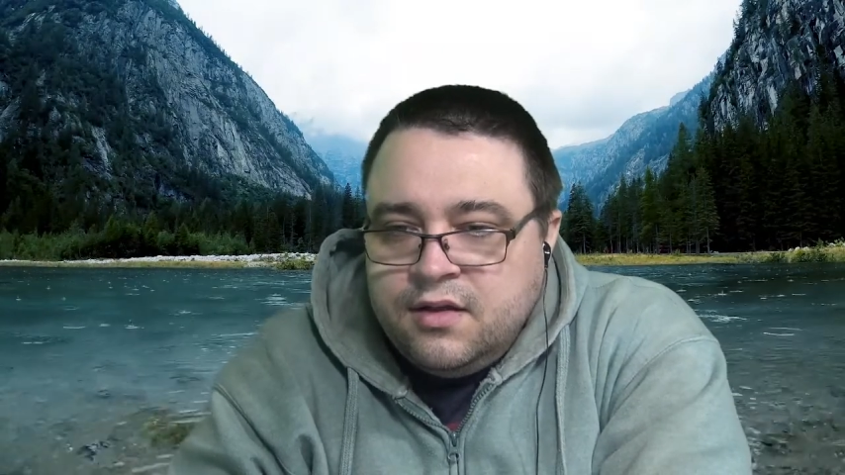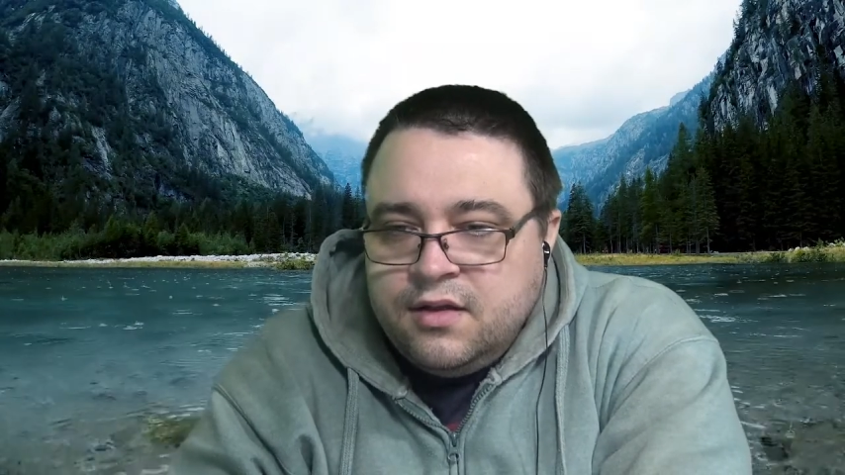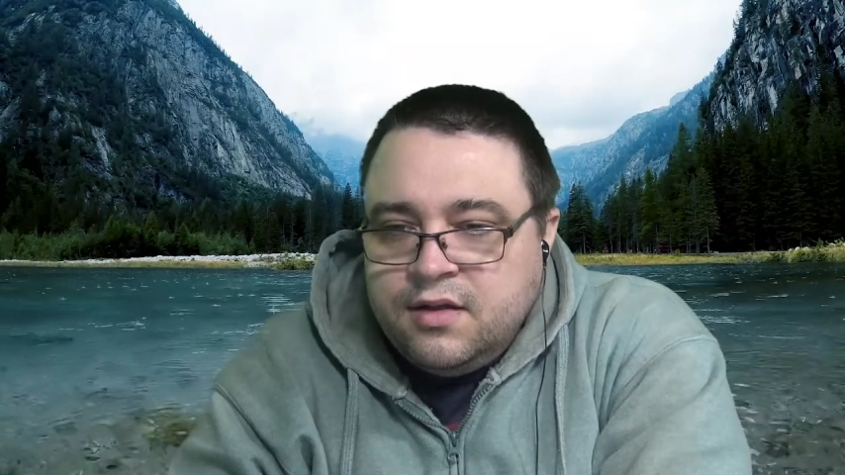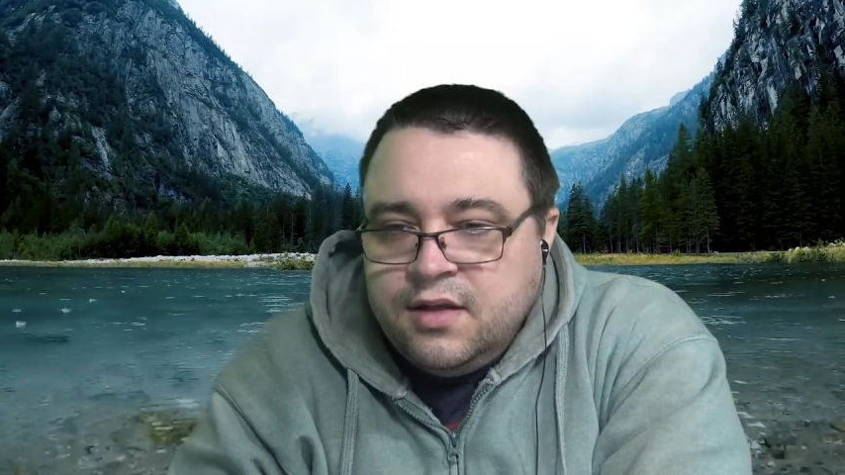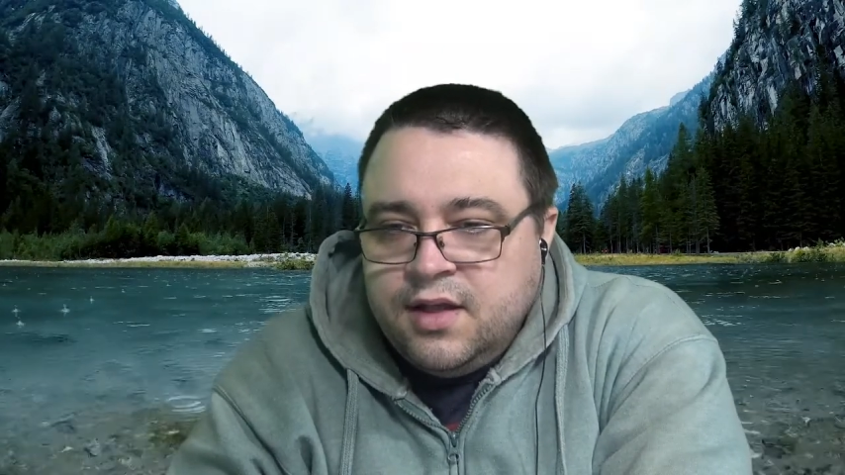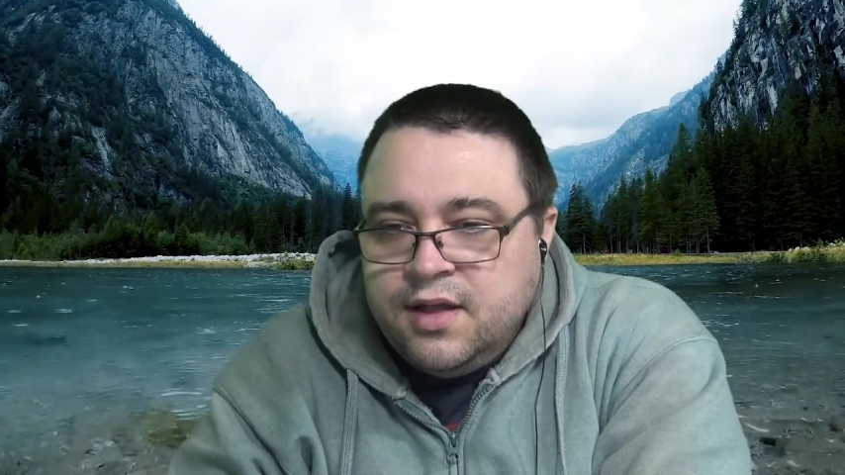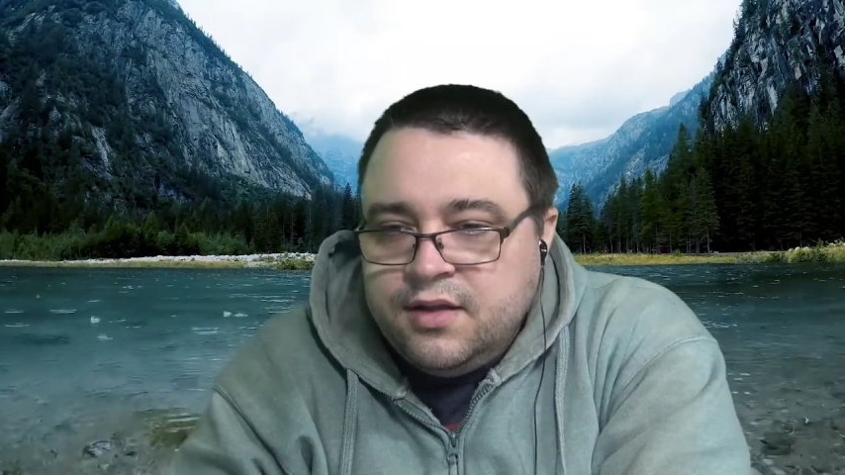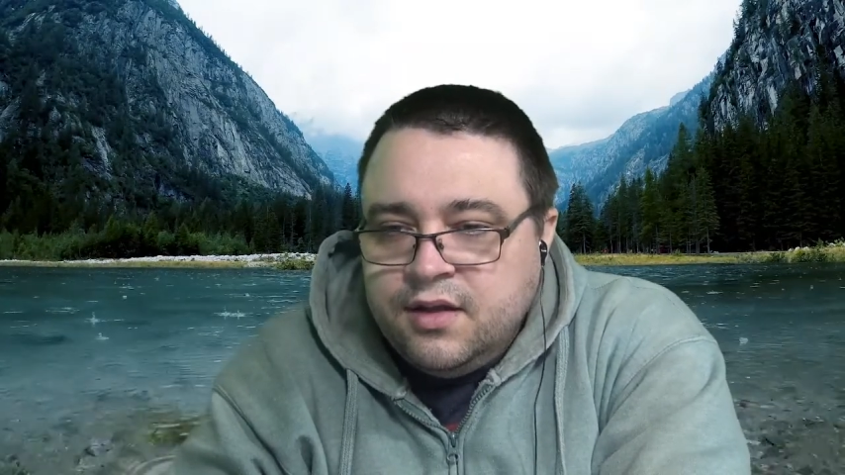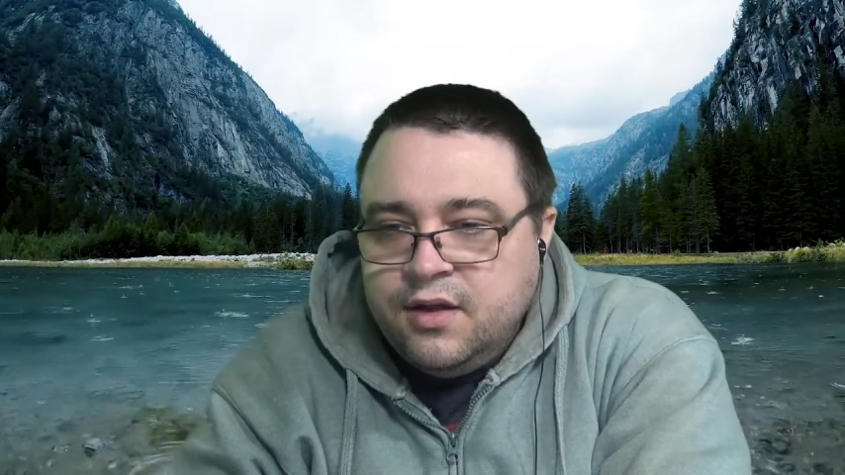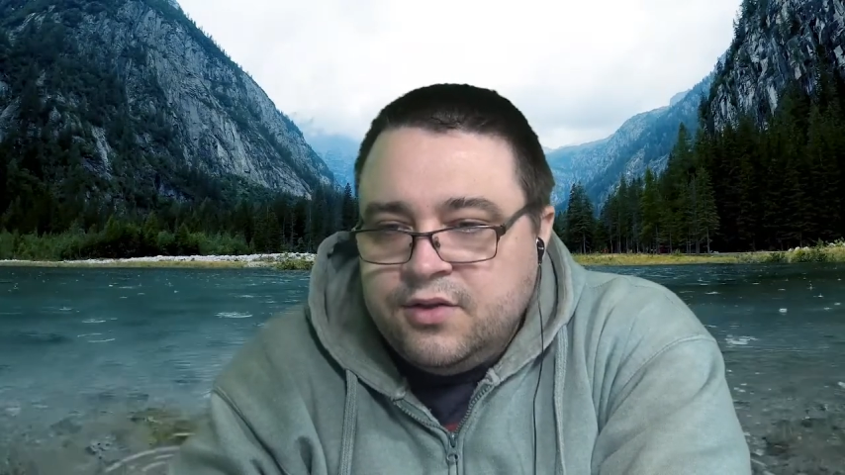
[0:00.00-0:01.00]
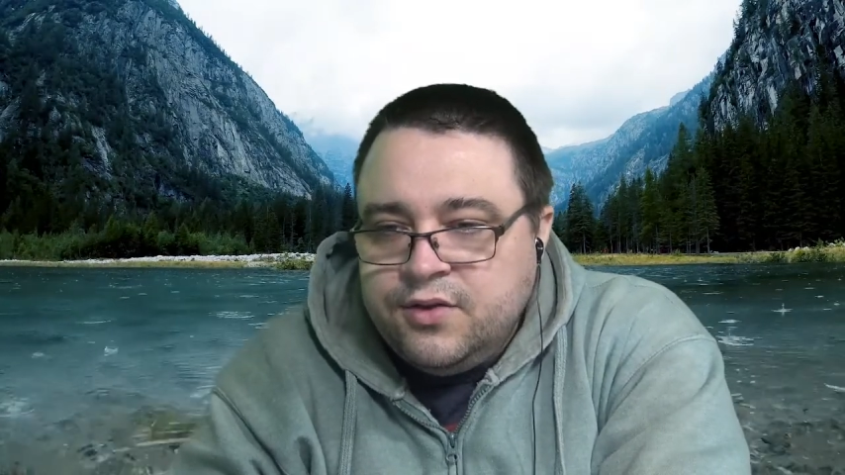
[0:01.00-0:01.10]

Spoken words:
Yeah,